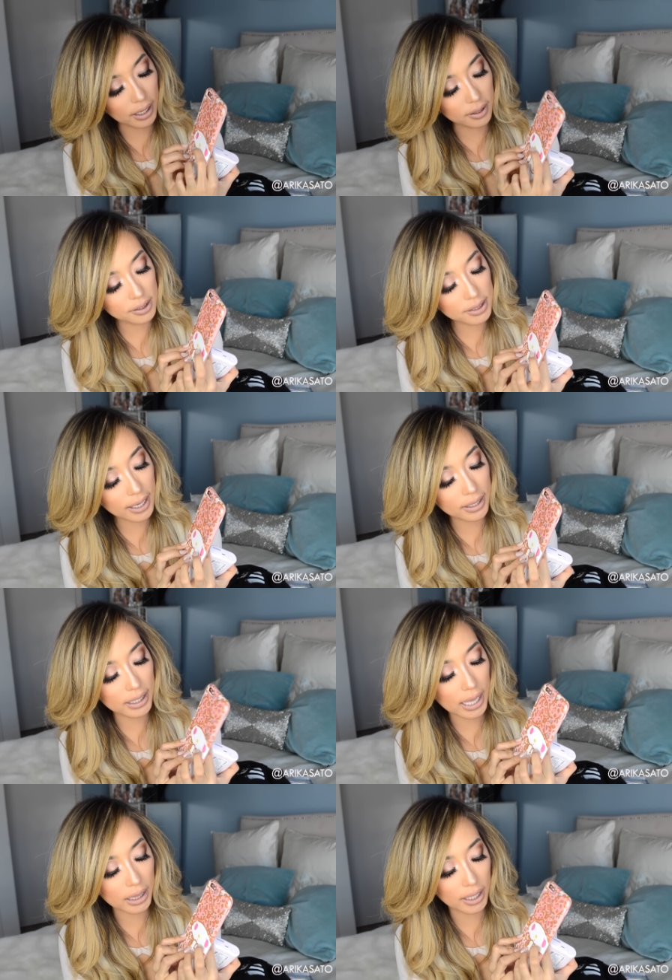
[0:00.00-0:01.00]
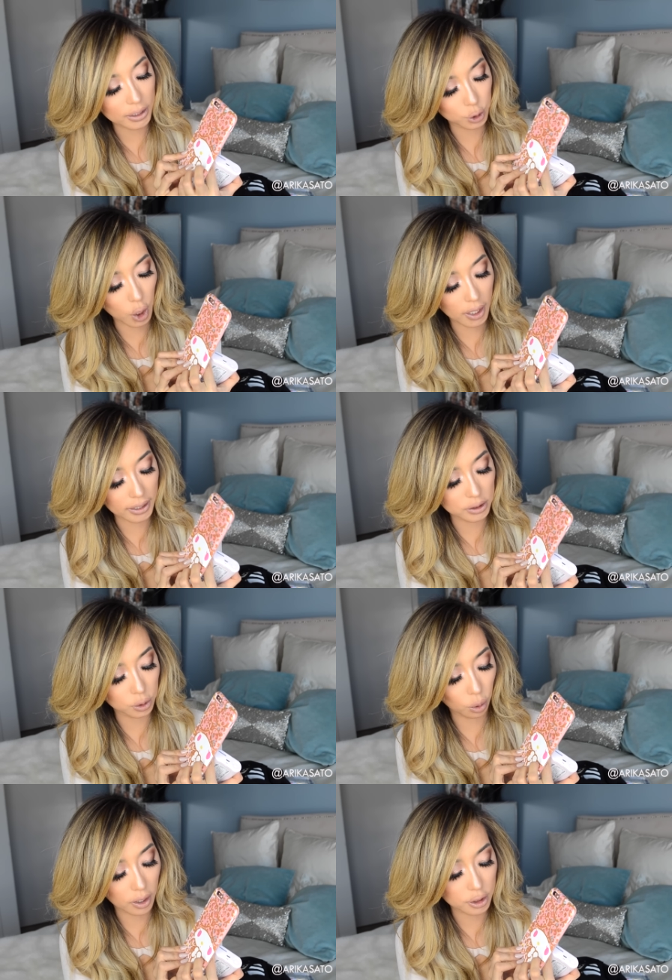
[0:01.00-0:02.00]
I got this at an electronics
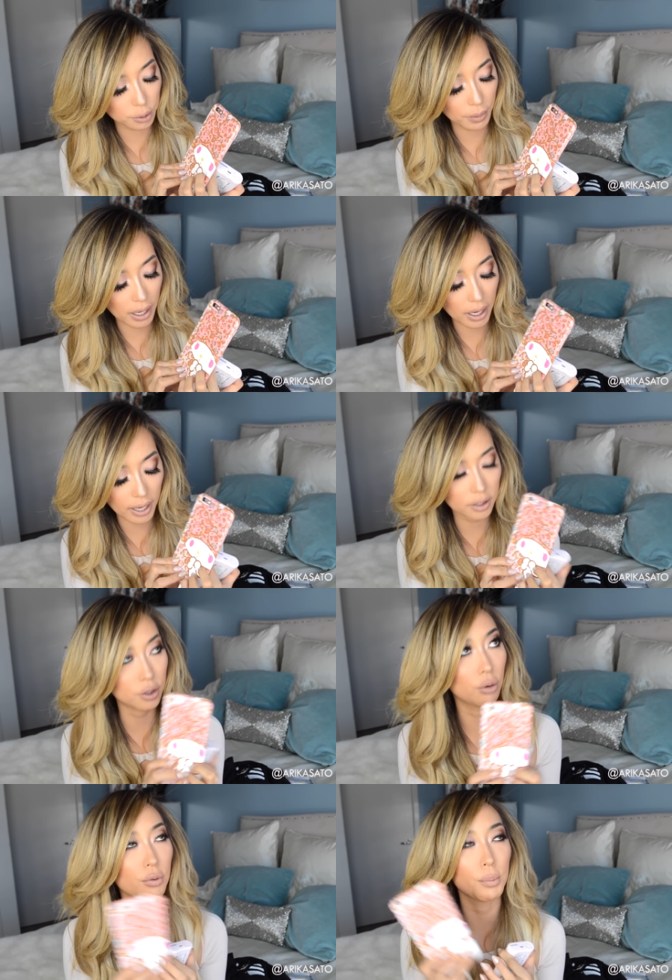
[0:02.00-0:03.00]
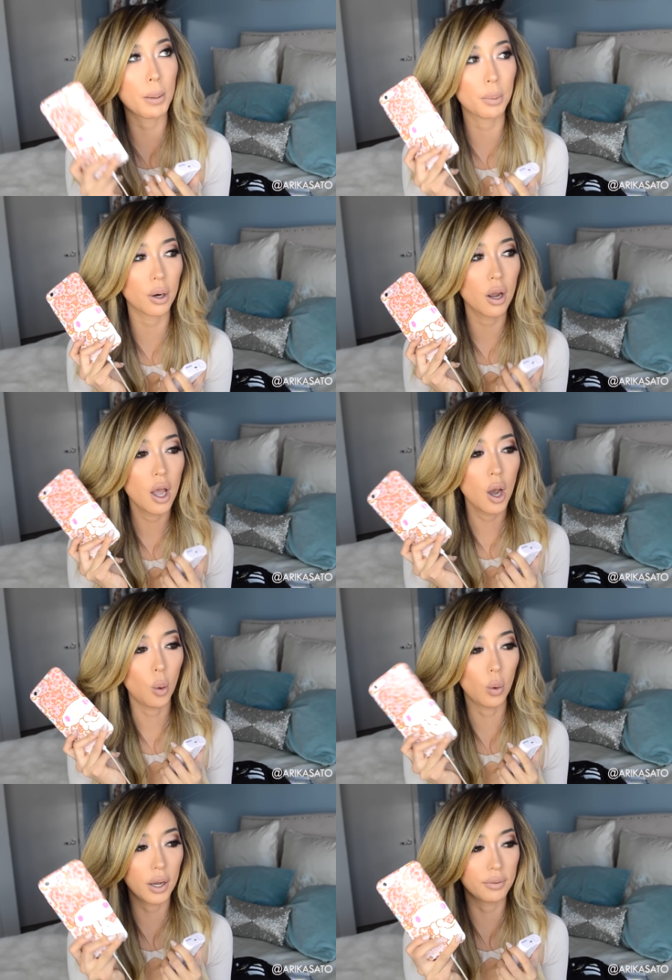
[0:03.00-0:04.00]
store in Japan. I don't remember
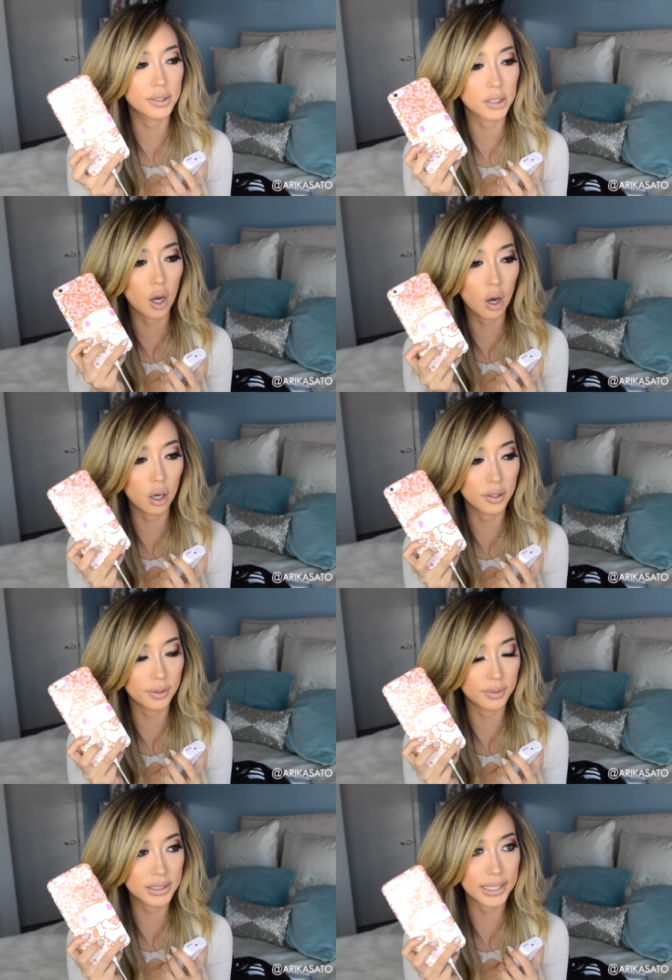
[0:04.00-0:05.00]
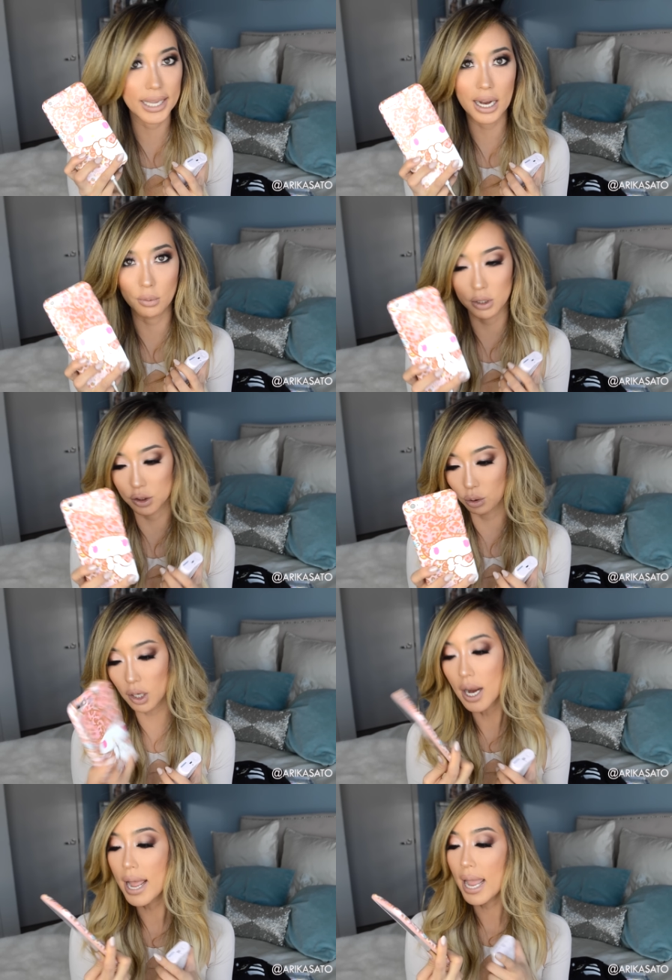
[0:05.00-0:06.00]
what it was called. It was a camera store.